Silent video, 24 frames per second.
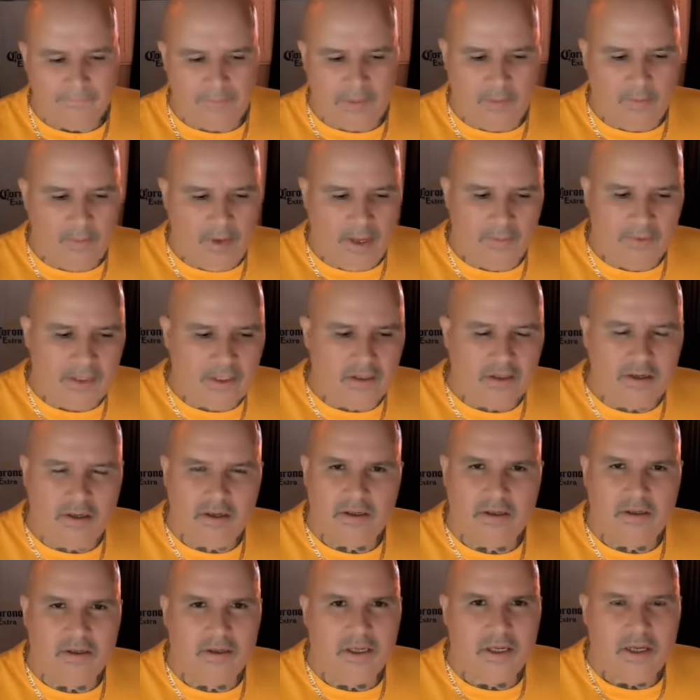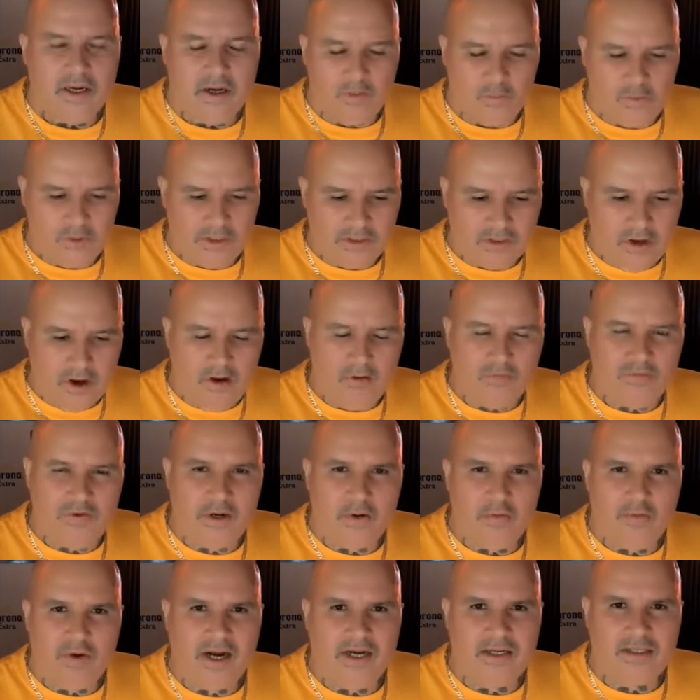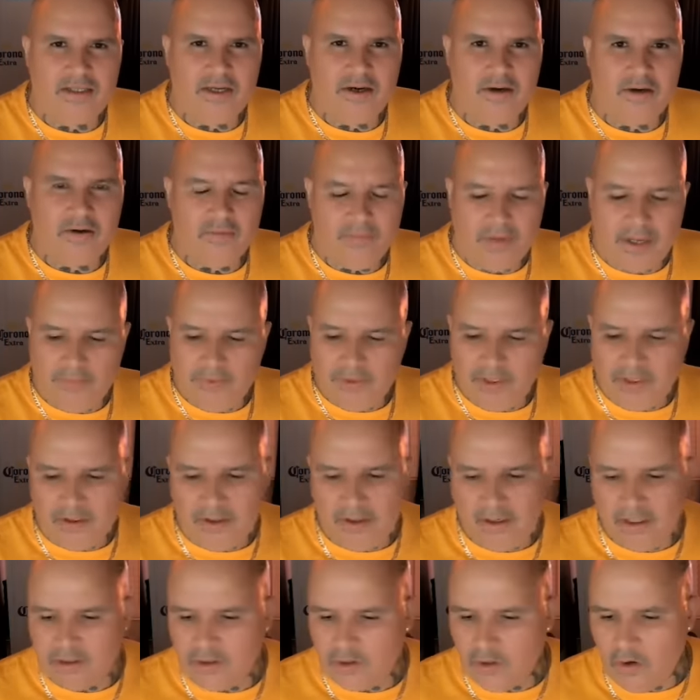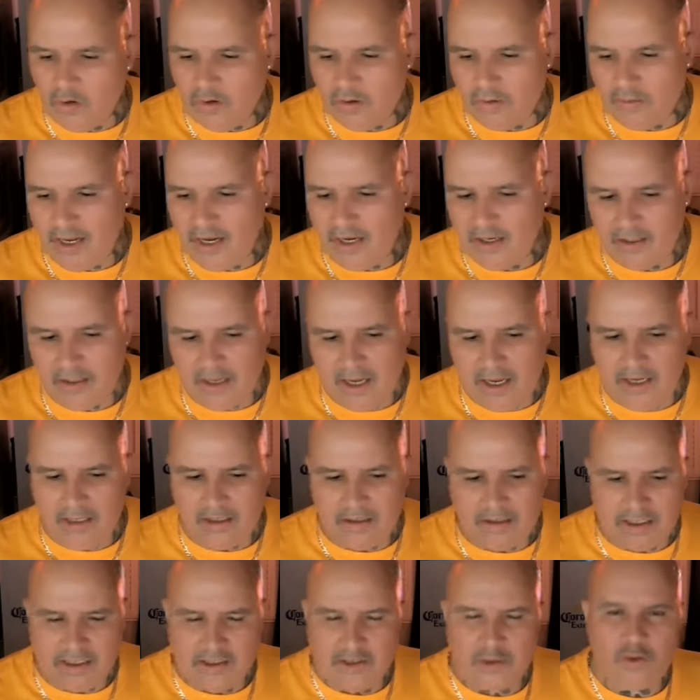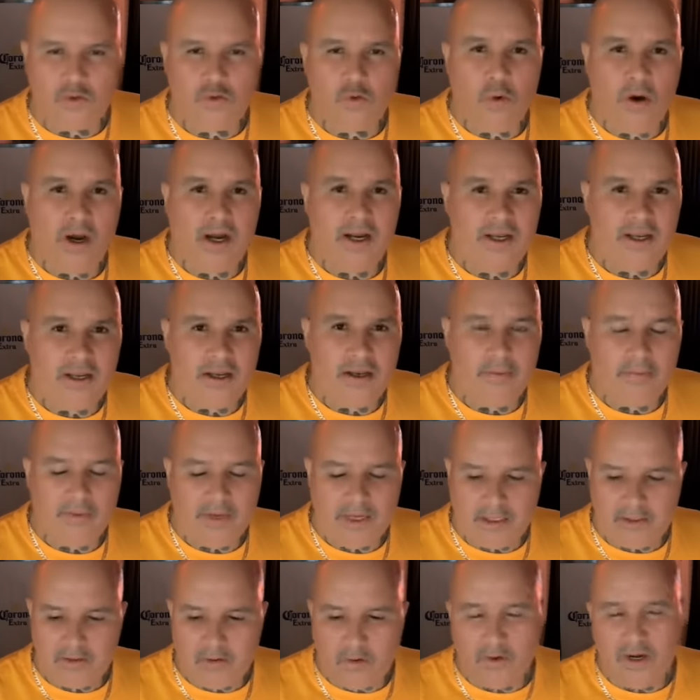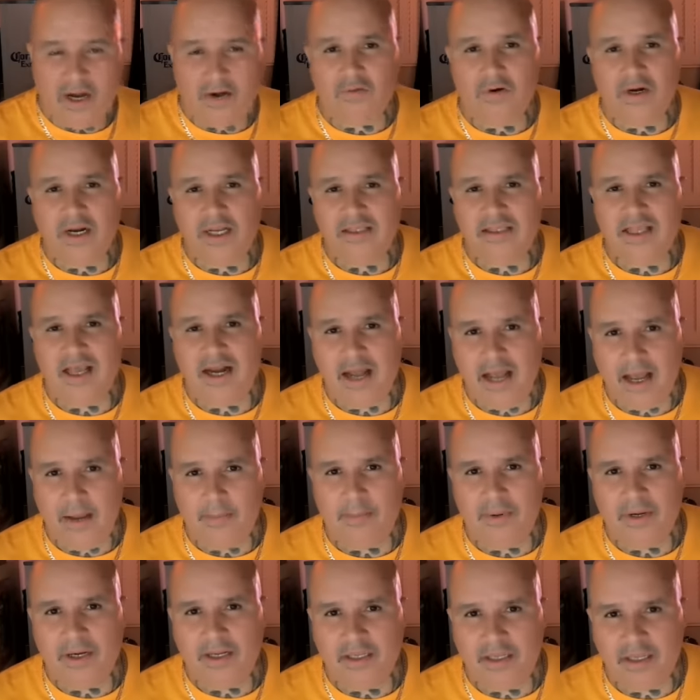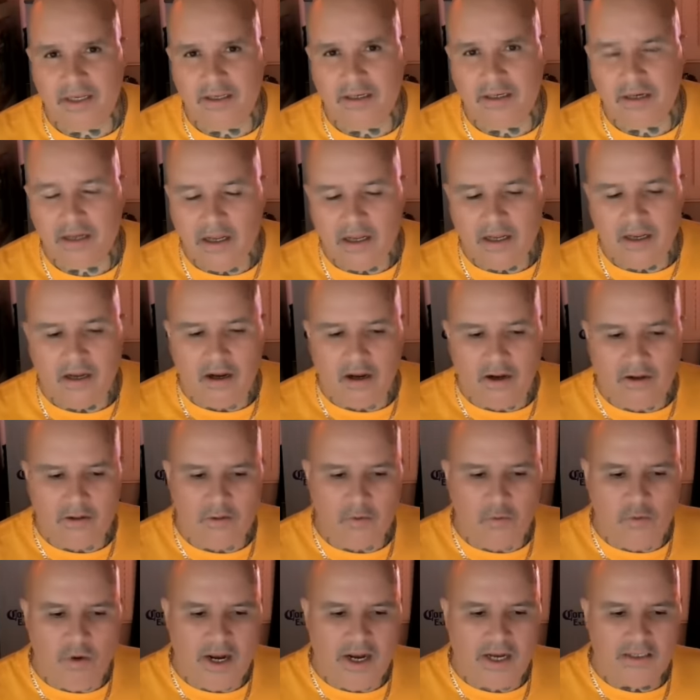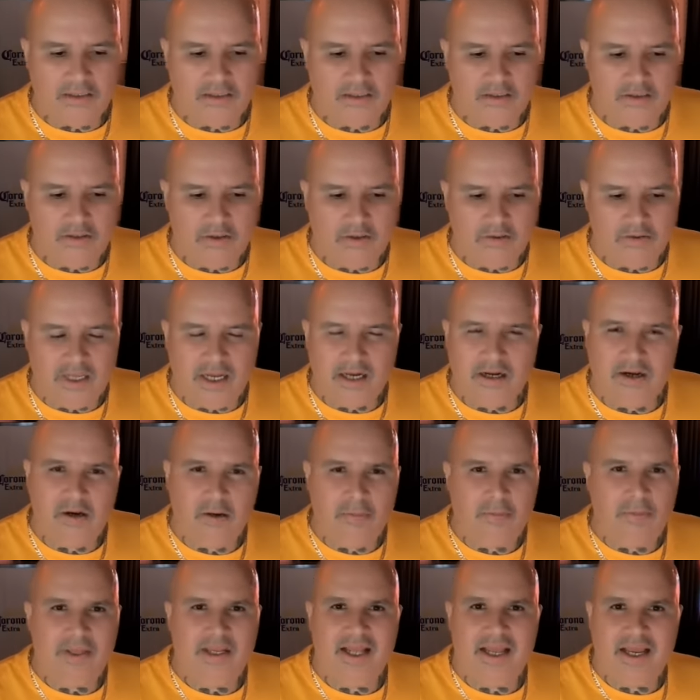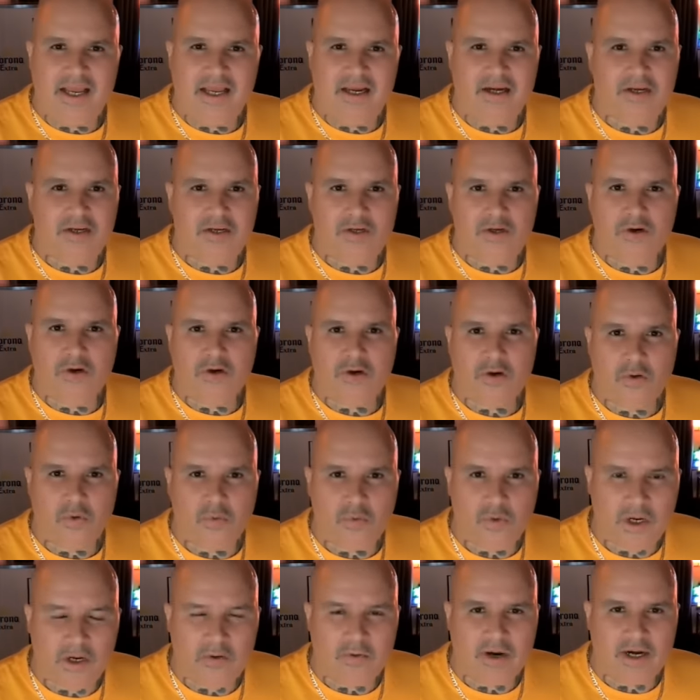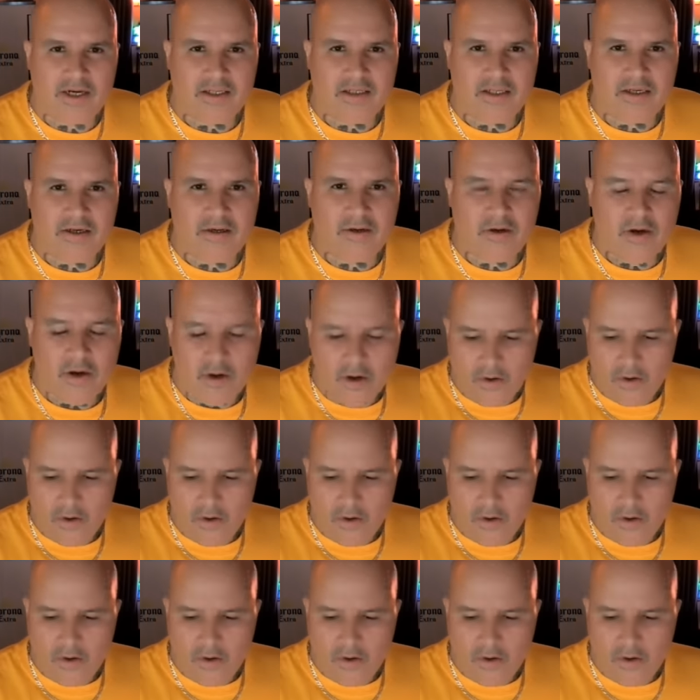And maybe he could have resolved it right there. Maybe he could have told him, like, hey, this is who I am, and don't ever let that happen again. Otherwise, you know, that could have been the end of your career right there.